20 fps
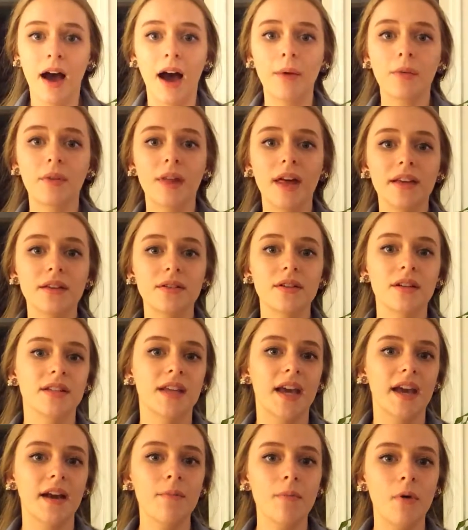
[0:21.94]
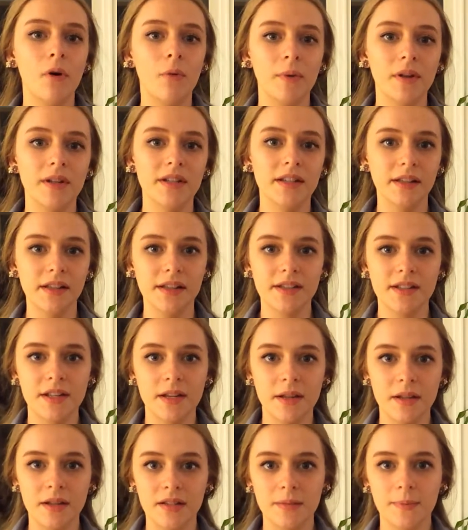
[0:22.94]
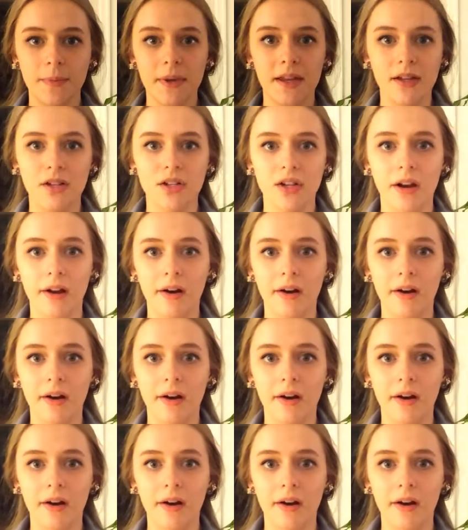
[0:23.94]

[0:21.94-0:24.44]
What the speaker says: I would like you to take a moment to listen to this speech